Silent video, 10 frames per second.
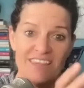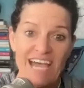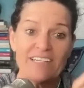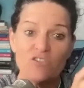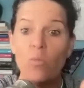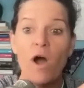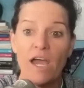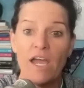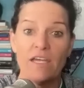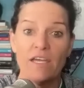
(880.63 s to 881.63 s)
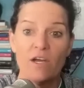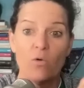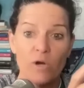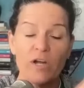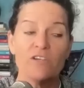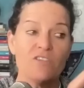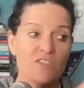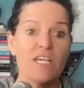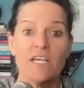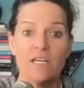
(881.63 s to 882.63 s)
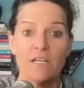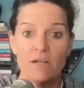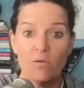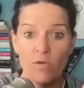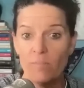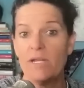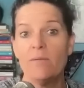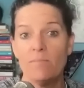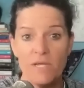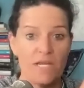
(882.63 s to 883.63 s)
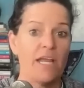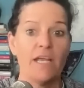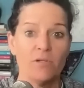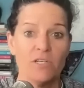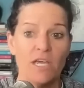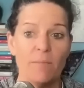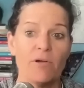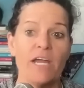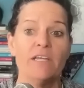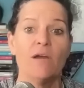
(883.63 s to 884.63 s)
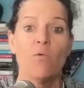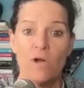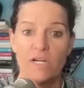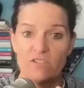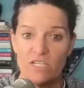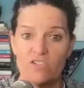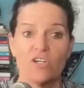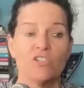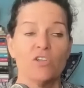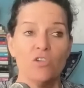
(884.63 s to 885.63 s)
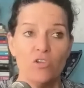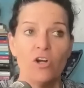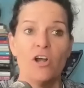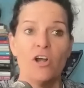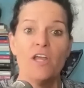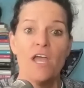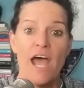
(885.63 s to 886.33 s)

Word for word: That's why we are seeing women being able to get pregnant once they start to learn